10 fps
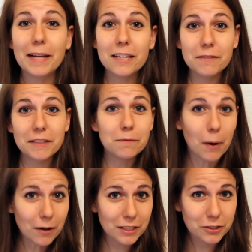my innovative
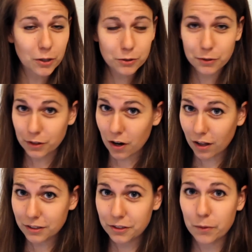party show to the
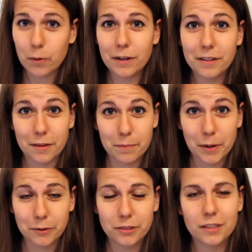college that wanted it the
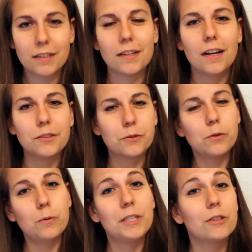most a
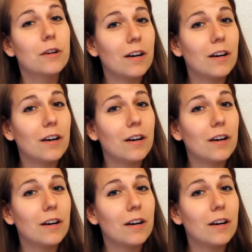school we shall